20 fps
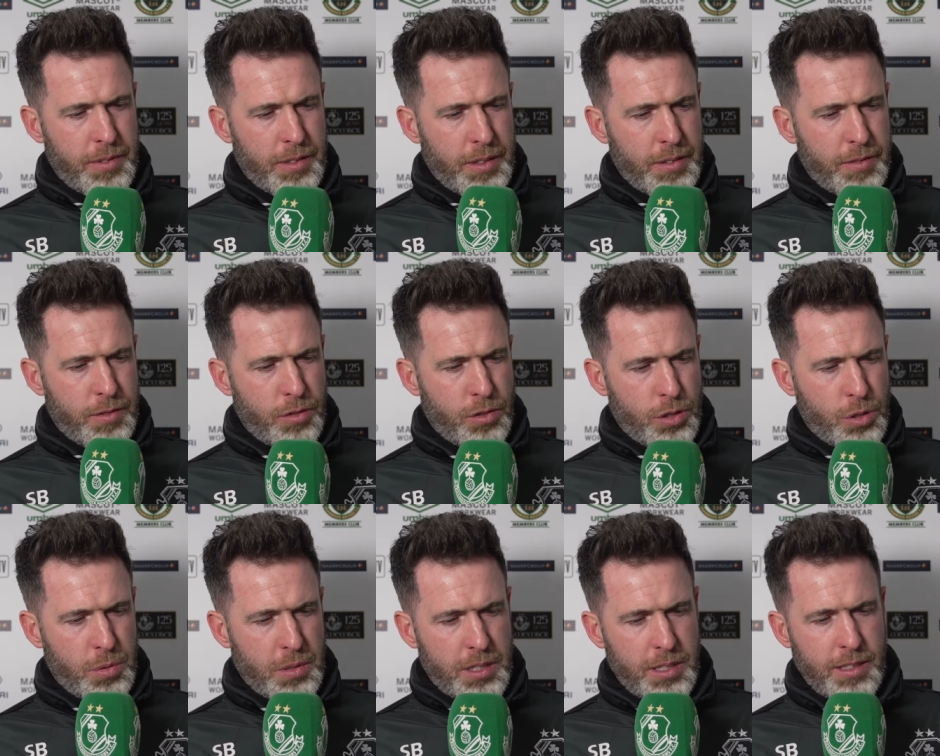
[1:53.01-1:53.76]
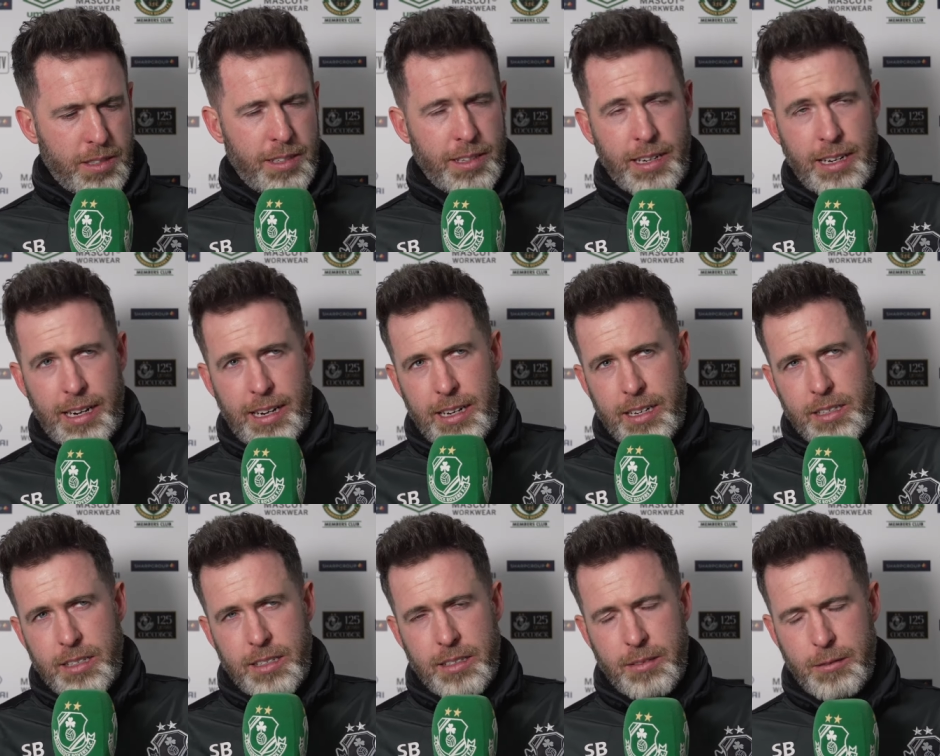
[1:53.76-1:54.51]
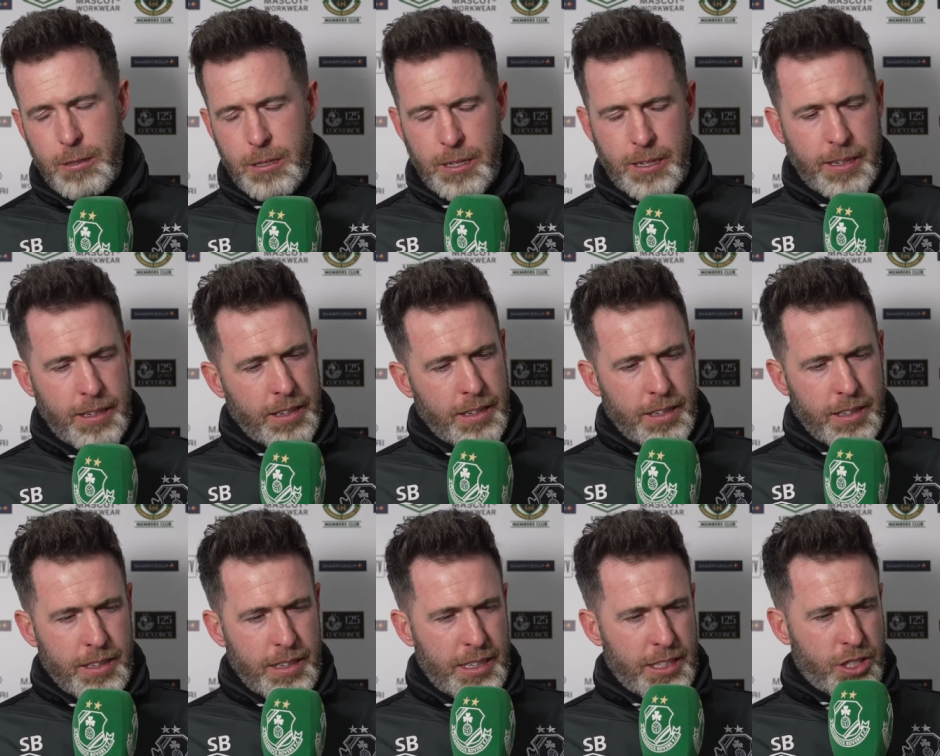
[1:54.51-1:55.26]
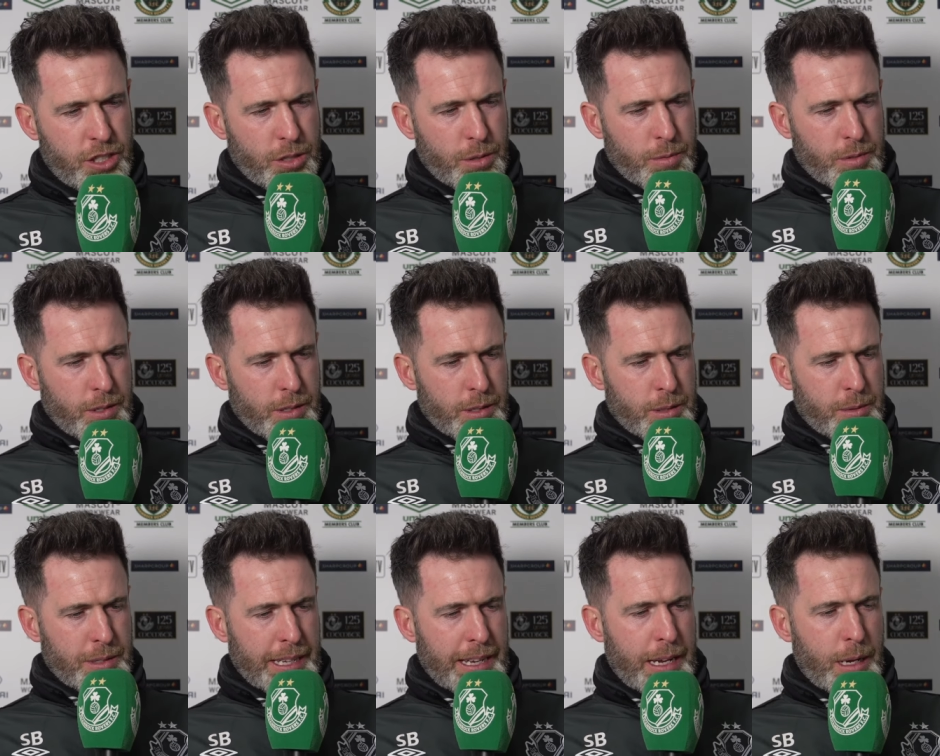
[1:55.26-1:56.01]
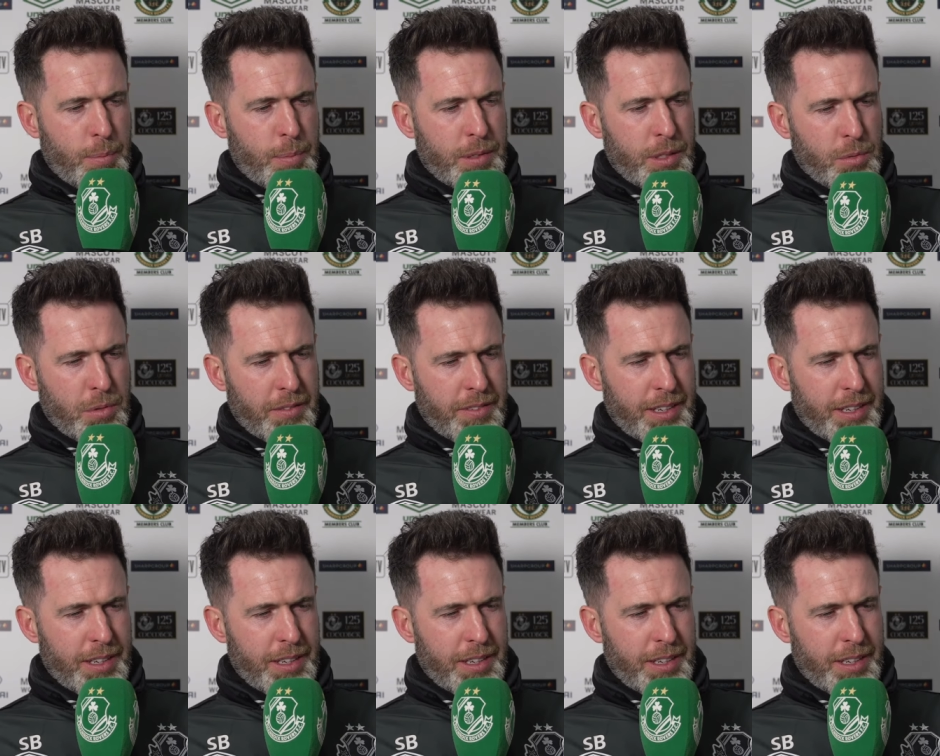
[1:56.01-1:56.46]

from the first whistle to the last, and and sometimes that happens.